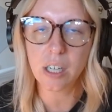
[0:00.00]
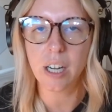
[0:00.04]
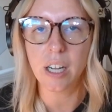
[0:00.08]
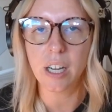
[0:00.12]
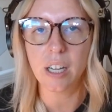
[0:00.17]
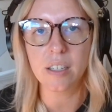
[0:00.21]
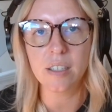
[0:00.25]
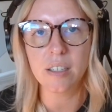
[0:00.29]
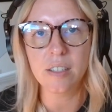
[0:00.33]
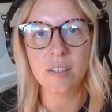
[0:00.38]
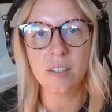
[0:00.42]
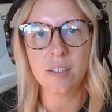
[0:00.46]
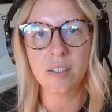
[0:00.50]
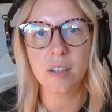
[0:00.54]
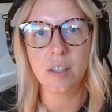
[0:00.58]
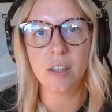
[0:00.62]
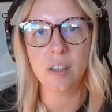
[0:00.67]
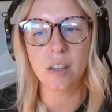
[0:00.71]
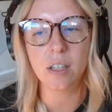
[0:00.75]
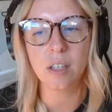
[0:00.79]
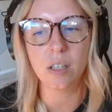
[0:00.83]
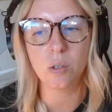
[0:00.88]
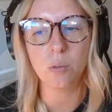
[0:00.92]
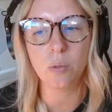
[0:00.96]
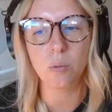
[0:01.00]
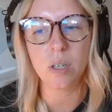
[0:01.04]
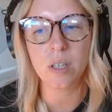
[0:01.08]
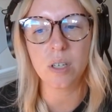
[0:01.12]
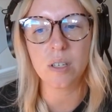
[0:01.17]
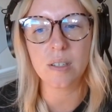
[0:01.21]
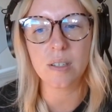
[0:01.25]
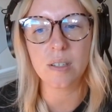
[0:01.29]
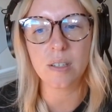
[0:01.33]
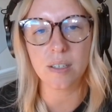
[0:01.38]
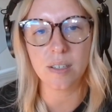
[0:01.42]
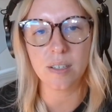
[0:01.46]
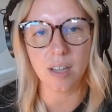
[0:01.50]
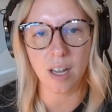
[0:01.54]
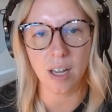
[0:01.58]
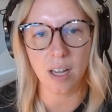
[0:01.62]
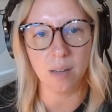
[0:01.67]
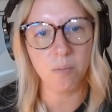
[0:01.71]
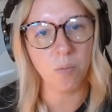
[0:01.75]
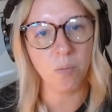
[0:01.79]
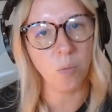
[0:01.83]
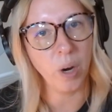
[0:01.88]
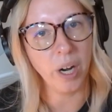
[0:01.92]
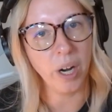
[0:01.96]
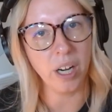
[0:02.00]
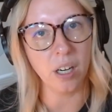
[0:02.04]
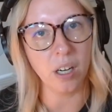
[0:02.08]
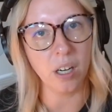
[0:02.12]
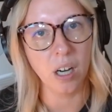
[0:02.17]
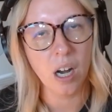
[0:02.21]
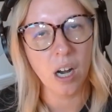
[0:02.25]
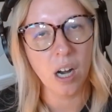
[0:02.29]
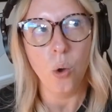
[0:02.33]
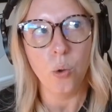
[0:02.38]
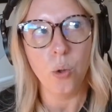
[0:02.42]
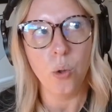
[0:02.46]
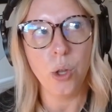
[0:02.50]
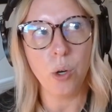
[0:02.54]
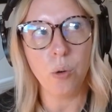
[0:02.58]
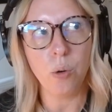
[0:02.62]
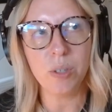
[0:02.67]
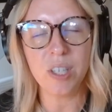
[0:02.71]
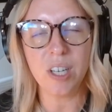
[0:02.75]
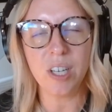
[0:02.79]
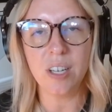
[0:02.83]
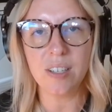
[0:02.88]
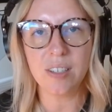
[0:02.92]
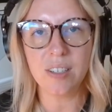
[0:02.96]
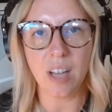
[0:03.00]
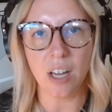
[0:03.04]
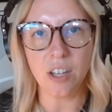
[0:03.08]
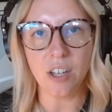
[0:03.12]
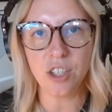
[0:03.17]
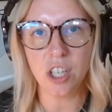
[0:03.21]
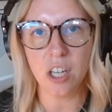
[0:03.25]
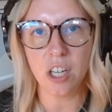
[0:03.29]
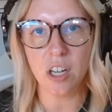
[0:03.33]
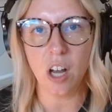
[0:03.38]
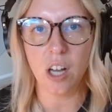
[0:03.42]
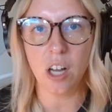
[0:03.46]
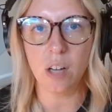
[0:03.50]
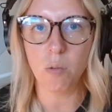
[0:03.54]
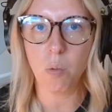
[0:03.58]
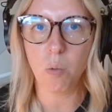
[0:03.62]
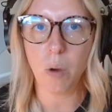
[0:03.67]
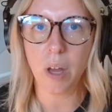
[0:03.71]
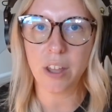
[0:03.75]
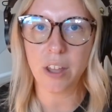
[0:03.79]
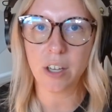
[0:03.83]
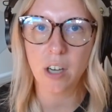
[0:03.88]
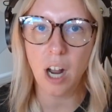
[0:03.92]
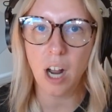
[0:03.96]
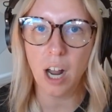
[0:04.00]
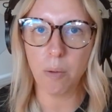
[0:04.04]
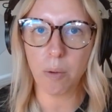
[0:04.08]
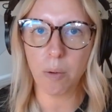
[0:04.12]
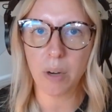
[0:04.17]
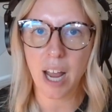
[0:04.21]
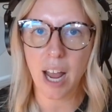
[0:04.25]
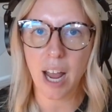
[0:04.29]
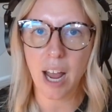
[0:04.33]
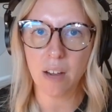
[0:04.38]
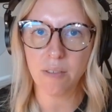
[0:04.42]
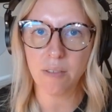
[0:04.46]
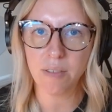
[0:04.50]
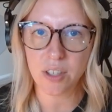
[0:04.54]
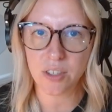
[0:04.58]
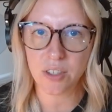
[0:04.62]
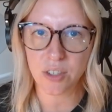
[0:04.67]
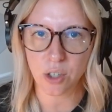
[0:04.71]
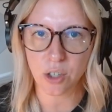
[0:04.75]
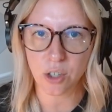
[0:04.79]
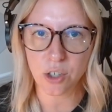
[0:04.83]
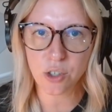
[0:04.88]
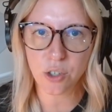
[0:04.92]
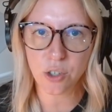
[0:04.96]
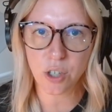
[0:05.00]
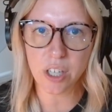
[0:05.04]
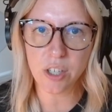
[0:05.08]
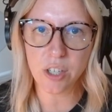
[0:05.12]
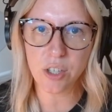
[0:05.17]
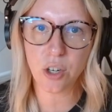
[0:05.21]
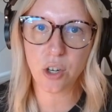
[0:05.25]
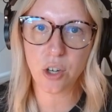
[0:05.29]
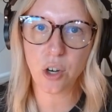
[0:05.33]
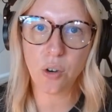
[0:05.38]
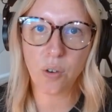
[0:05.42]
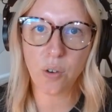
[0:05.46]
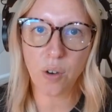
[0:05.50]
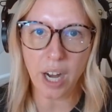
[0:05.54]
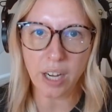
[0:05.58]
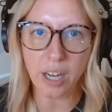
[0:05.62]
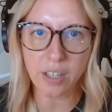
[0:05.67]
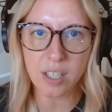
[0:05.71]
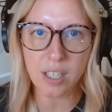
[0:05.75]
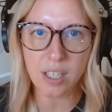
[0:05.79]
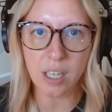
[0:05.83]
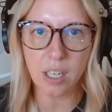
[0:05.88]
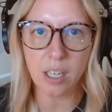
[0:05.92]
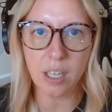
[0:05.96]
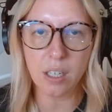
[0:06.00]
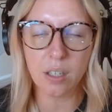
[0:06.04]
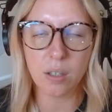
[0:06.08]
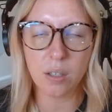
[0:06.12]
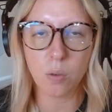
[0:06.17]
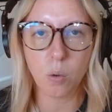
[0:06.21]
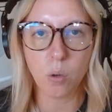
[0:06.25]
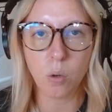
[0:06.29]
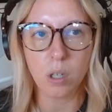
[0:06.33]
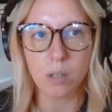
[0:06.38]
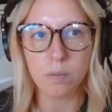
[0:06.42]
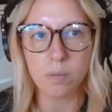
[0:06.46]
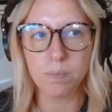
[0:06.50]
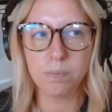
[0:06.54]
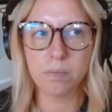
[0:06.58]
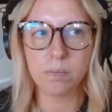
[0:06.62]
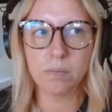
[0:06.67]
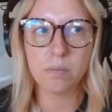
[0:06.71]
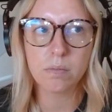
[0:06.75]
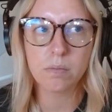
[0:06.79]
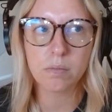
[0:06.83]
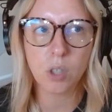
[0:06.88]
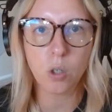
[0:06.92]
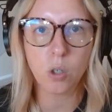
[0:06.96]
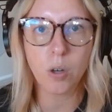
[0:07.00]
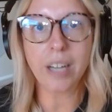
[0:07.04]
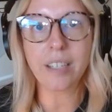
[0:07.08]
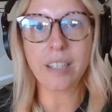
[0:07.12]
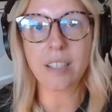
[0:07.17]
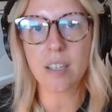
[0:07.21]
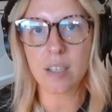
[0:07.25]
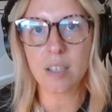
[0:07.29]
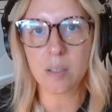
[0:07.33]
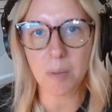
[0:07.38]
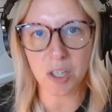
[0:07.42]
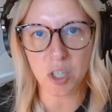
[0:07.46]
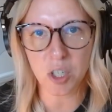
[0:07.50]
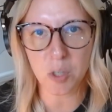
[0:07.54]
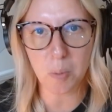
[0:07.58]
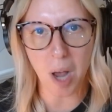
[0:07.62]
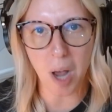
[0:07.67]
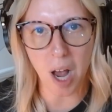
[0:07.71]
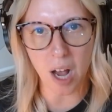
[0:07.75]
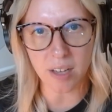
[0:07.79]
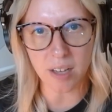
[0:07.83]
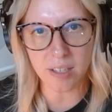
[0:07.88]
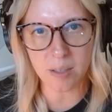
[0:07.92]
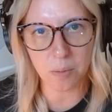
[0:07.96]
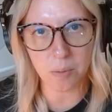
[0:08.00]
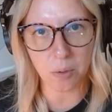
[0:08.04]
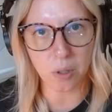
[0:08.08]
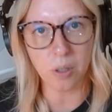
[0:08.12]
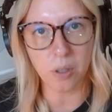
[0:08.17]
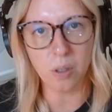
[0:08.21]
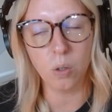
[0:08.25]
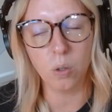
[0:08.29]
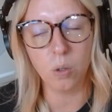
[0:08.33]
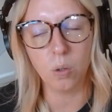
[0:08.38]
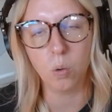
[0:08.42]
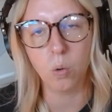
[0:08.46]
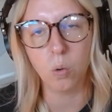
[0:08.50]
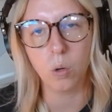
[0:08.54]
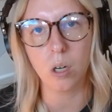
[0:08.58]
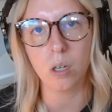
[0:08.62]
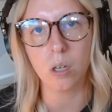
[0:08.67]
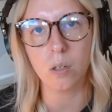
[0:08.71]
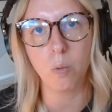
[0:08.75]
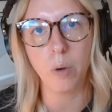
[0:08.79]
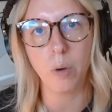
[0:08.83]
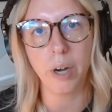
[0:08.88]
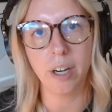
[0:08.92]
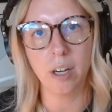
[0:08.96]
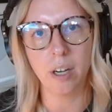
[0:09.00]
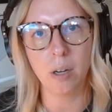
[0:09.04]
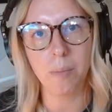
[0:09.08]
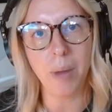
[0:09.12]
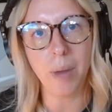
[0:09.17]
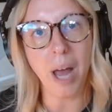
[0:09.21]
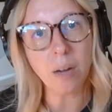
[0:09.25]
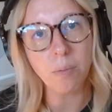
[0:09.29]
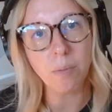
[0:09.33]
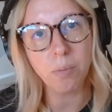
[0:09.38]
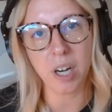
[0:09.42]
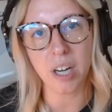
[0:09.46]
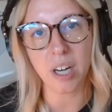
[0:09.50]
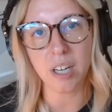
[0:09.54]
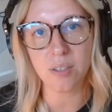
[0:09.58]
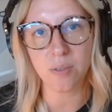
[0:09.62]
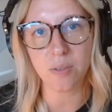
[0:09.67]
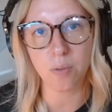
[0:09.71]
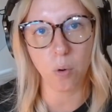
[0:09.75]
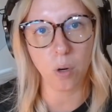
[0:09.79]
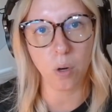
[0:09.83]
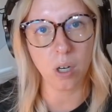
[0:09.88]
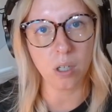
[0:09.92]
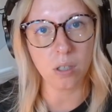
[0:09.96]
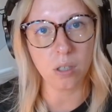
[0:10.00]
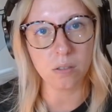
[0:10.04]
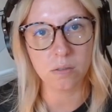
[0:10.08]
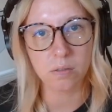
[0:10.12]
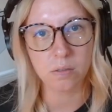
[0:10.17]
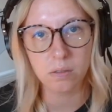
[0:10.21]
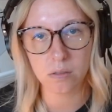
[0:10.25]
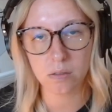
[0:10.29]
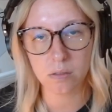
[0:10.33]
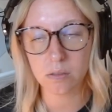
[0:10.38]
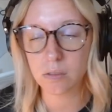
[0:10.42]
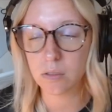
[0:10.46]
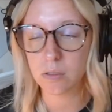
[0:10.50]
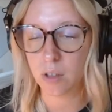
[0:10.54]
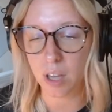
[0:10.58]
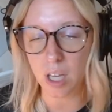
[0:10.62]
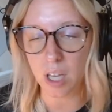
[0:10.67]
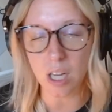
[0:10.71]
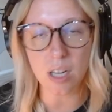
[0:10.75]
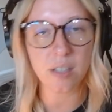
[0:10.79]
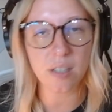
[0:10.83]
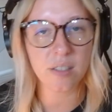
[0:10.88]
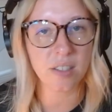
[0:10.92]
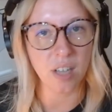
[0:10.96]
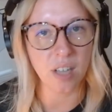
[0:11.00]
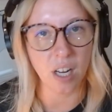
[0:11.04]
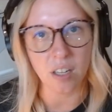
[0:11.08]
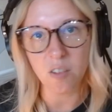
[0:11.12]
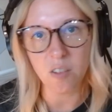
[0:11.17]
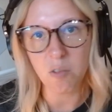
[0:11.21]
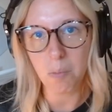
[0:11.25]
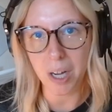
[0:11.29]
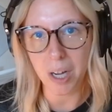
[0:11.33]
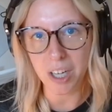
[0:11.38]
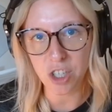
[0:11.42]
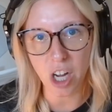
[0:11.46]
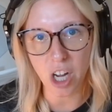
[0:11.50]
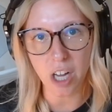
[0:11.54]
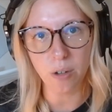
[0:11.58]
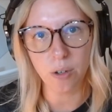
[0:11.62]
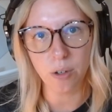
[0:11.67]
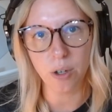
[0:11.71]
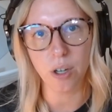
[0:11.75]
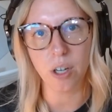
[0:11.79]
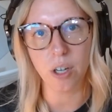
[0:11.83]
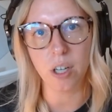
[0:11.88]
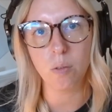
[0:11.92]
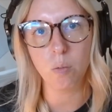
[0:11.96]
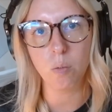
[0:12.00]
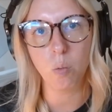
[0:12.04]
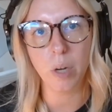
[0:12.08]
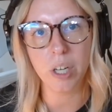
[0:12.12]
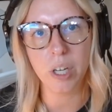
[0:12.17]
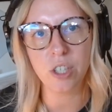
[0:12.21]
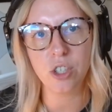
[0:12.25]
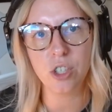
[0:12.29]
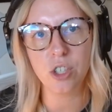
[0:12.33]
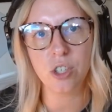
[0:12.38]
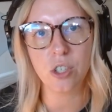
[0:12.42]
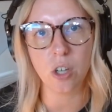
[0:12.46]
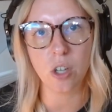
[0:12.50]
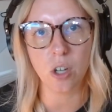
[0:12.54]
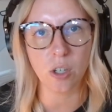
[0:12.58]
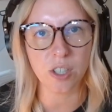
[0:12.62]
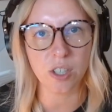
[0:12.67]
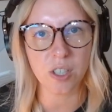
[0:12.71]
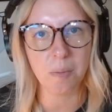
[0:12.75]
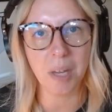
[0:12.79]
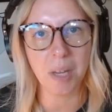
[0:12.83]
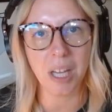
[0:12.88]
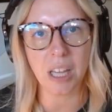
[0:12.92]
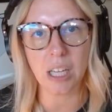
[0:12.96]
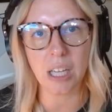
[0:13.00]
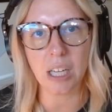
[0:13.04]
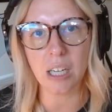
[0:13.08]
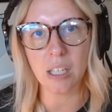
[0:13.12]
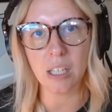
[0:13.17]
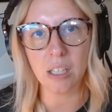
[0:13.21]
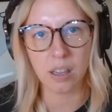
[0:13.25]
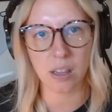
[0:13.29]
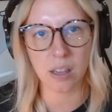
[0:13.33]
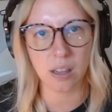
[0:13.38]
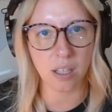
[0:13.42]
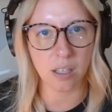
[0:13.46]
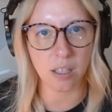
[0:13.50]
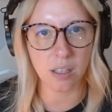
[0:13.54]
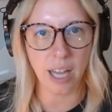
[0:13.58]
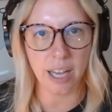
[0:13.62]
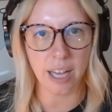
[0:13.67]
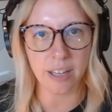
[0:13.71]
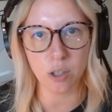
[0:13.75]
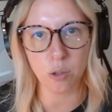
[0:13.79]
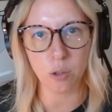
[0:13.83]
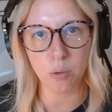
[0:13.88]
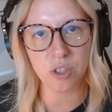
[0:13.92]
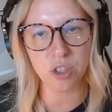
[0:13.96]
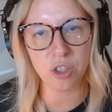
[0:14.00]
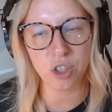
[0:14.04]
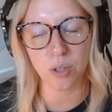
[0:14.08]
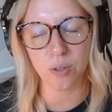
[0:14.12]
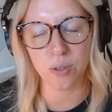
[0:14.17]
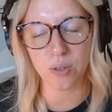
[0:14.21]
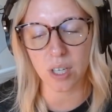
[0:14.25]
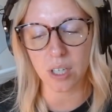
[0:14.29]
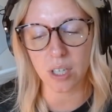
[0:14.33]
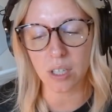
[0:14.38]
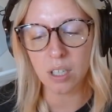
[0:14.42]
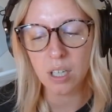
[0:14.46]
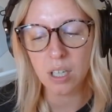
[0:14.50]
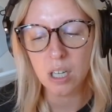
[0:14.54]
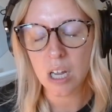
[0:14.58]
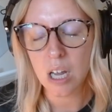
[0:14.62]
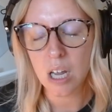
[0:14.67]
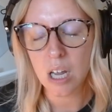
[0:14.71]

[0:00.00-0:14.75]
And there was a time where there was a discussion on whether I would have the surgery to correct it or correct it as much as possible, or wear a back brace for the extent of my childhood, which ultimately the latter was chosen.